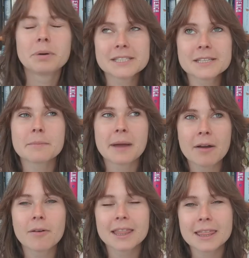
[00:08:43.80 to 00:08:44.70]
but
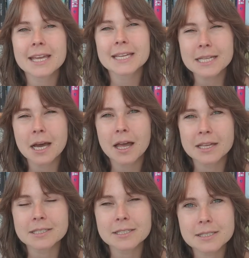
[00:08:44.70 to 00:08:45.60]
somehow I think it
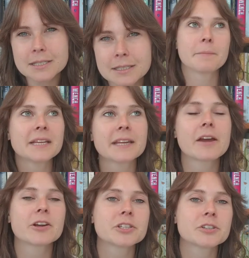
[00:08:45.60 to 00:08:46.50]
does. The main
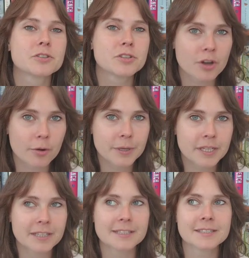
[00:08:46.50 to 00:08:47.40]
character,
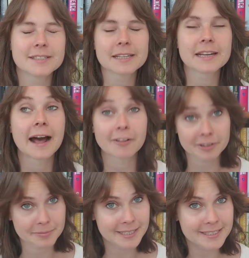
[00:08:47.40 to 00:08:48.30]
Zoe, is an
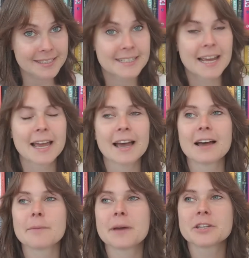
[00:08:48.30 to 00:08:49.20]
alchemist,
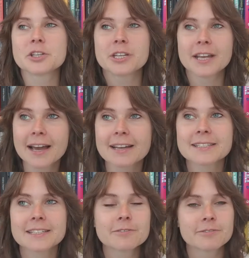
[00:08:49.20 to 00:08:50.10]
and she has
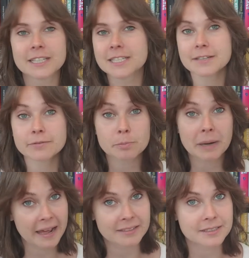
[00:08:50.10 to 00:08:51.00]
an affinity for
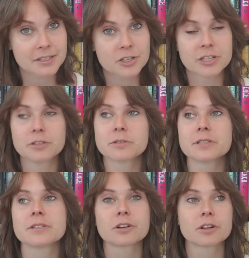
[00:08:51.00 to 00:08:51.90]
plants. She
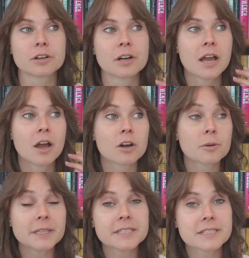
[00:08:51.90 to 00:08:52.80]
uses her
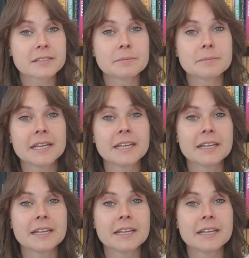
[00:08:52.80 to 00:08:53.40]
herbalism